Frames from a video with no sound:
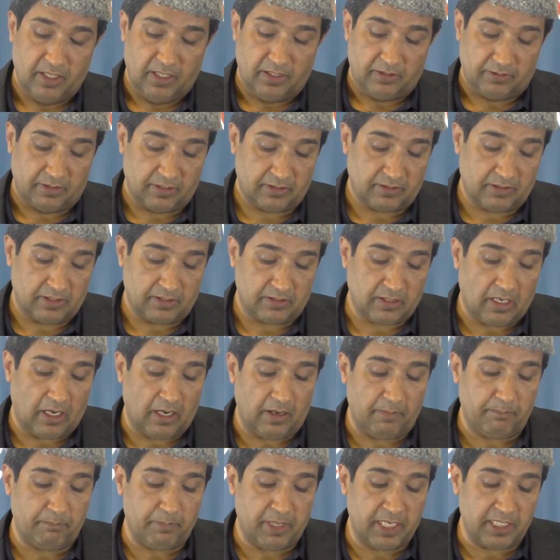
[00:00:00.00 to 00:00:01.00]
This
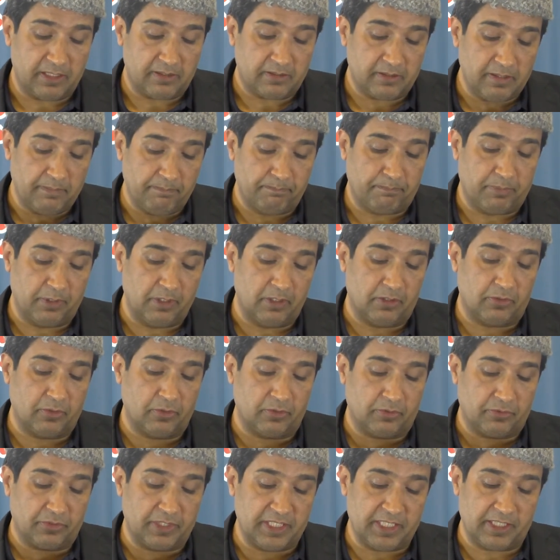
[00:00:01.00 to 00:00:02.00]
nizam made simple
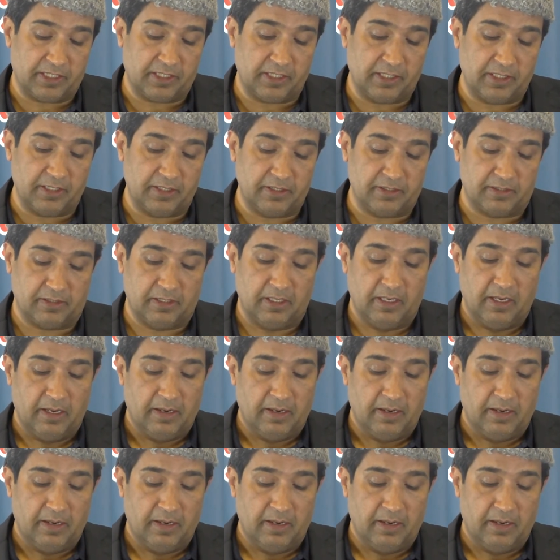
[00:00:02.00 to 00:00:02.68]
truth seekers